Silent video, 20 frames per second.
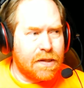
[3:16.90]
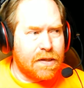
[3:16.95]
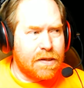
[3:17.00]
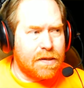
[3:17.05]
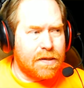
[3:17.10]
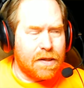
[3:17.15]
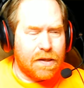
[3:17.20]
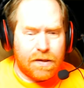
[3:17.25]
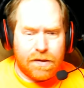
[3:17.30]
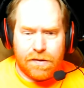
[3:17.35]

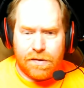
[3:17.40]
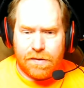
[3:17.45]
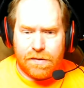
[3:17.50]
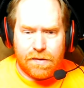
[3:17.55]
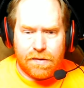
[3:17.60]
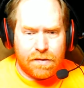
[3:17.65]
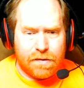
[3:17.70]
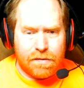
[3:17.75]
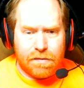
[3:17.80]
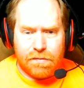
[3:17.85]
because,
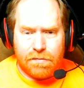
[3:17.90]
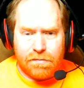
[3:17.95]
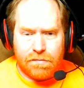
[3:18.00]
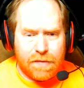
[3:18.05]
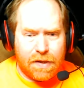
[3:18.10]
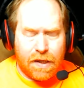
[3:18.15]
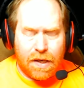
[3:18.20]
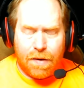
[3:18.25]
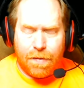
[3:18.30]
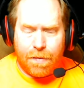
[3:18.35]

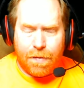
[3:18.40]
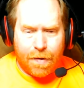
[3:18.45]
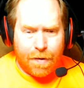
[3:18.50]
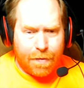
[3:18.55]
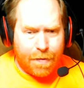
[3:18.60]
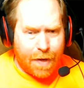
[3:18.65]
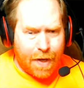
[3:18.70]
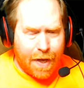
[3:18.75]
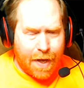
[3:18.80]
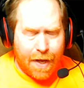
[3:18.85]
you know,
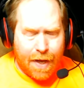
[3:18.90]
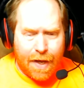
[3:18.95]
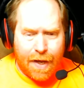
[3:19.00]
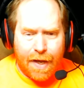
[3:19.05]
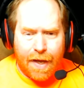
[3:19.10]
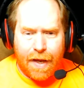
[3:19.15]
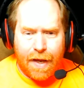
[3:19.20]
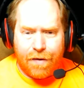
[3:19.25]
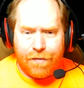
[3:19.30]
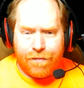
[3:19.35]
I
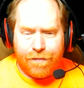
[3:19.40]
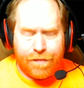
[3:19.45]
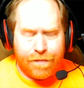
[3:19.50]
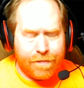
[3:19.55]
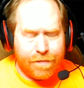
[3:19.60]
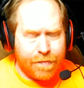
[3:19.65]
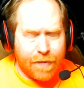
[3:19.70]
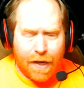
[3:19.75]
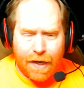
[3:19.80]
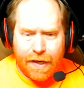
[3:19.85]

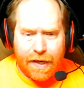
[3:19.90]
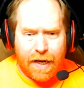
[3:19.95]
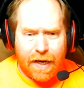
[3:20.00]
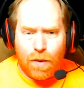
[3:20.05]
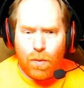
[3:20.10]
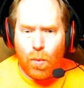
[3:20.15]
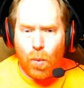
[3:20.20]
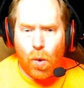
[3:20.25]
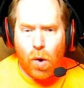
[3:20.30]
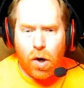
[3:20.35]

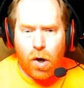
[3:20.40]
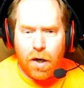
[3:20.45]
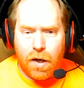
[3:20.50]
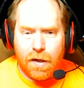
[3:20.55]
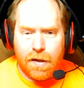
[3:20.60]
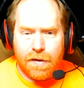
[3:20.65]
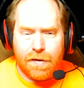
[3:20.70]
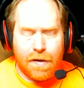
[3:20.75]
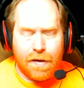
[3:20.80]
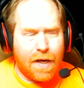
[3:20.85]
can't
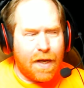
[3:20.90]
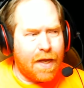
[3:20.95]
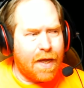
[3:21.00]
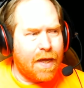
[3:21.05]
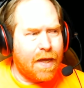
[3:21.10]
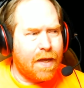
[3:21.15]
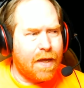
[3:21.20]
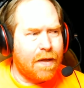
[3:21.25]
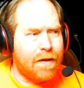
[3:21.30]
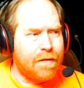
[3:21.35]
walk. I
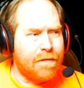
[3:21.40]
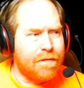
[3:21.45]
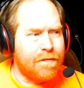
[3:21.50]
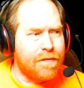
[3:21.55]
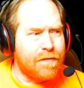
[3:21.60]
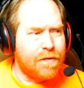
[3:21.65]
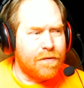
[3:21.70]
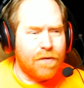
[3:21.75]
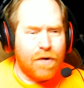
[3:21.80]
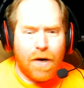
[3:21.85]
have
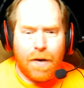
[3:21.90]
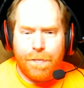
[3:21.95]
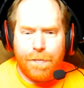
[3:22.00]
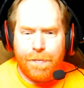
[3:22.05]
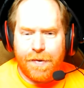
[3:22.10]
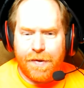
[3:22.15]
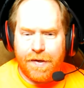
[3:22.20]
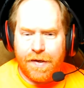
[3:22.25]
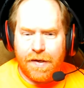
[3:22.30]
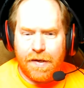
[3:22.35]

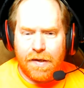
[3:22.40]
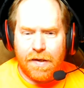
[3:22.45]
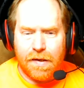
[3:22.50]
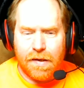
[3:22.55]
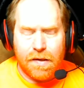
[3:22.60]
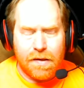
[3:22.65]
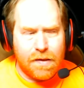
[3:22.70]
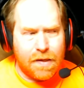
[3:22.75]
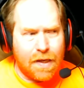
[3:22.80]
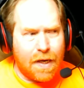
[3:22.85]
neuropathy,
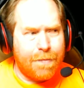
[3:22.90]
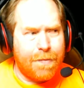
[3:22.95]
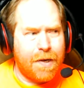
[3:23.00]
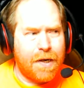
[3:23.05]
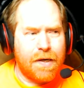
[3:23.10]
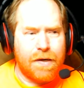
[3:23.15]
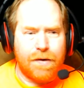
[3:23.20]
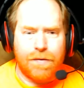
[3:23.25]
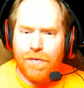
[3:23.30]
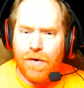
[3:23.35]

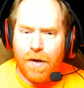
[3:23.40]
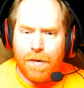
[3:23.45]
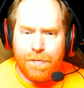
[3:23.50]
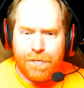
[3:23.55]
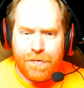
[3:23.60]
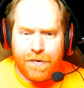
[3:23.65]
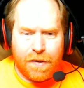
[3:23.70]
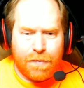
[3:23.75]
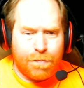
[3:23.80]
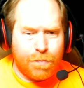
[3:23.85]
diabetic
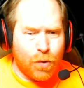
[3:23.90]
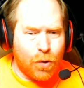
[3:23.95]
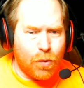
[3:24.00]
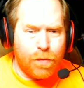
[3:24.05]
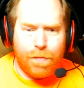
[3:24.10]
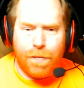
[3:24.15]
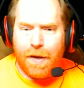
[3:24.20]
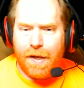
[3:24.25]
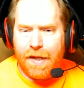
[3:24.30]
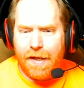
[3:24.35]
neuropathy in
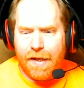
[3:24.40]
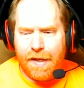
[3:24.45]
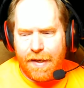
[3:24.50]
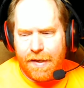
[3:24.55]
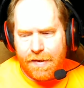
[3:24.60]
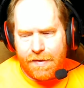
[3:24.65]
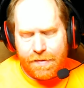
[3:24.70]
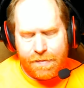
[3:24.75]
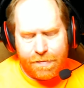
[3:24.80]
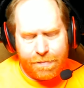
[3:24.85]
both my
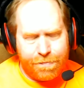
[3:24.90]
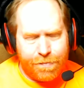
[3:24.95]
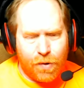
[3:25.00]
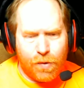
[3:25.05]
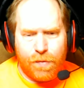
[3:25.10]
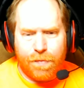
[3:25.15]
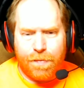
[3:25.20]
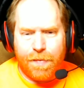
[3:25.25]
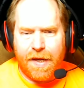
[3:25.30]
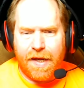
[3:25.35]
legs and
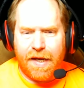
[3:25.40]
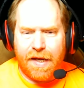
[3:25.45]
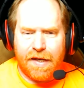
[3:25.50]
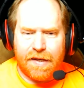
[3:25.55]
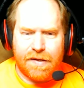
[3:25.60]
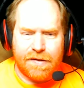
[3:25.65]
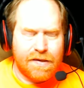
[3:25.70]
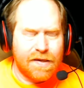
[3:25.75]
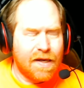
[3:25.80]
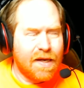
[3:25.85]
both my
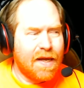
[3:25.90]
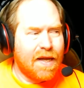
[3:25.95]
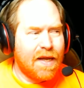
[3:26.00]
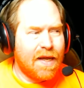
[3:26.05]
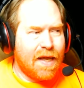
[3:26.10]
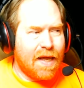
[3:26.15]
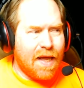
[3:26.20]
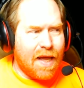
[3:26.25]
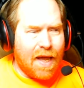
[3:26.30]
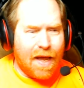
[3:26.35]
hands.
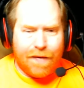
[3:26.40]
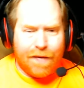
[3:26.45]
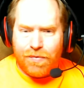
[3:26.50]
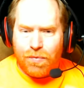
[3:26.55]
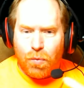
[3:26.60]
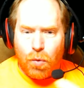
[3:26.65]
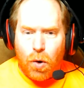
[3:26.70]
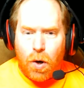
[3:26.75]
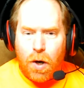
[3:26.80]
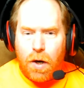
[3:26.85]
I have to
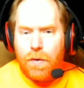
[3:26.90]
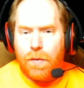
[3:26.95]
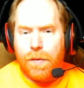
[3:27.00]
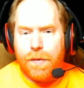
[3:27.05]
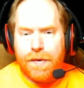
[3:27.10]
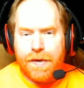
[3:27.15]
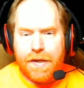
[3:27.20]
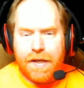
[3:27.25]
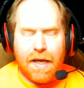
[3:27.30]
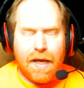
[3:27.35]
walk
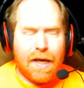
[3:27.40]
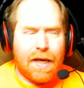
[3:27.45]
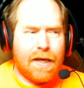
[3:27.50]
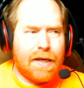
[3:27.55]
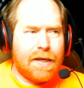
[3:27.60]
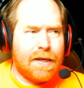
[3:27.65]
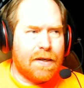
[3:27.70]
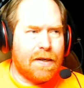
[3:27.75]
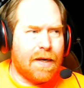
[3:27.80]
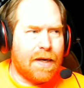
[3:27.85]
with a
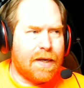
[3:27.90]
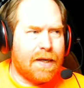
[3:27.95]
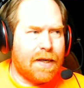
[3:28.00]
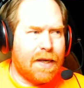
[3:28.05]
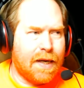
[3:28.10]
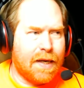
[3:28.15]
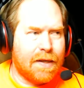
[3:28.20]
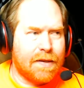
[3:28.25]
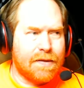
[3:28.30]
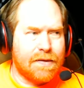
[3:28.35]
cane. I
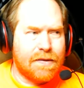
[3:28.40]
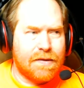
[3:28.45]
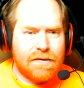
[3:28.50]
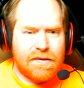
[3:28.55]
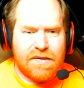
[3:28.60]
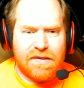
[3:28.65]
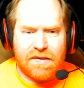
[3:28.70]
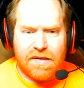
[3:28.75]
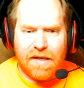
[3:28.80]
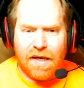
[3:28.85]
can't
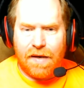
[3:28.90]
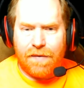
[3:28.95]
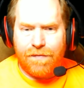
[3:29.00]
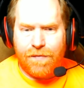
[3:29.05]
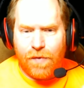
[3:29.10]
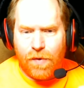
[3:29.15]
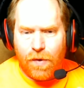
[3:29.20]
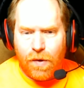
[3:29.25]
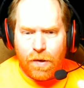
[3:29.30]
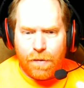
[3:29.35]
stand
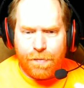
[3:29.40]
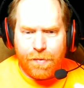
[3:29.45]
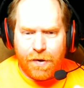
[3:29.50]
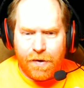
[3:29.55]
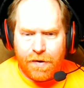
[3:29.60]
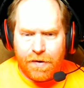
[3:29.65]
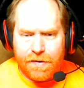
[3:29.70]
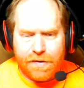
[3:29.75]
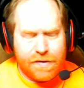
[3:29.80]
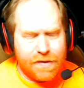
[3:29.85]
for long
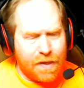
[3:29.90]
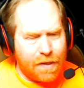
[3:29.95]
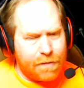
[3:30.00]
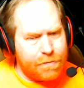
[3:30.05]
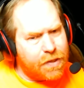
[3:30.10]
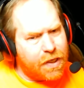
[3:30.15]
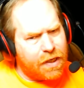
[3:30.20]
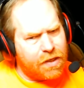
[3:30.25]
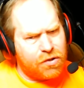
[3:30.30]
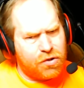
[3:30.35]
periods of time.
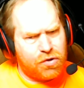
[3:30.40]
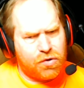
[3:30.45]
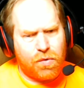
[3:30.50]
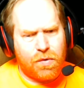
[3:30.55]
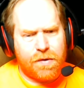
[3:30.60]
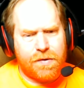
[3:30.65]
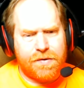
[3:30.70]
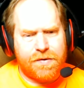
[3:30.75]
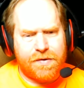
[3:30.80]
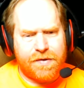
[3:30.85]
Can't
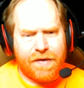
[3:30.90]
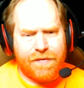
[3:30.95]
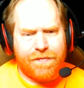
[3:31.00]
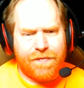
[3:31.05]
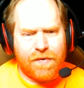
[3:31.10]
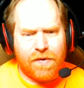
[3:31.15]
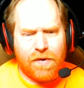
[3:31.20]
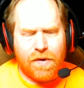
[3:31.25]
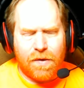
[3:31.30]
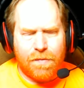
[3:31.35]
sit
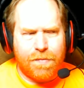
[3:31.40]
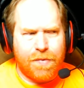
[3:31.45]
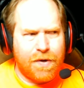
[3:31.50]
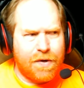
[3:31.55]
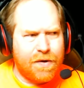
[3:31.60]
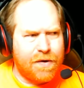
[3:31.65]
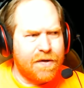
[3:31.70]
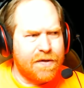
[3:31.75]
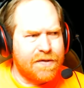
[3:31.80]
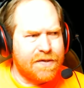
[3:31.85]
for long
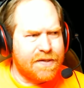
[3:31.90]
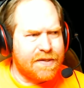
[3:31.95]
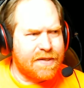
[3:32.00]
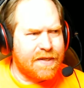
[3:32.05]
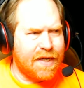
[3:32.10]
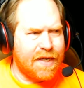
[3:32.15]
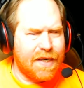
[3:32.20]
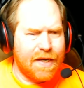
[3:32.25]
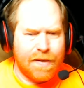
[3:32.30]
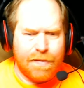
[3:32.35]
periods of
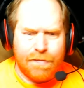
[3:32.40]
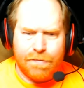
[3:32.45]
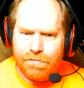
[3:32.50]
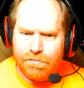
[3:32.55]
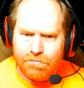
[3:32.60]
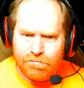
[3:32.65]
time.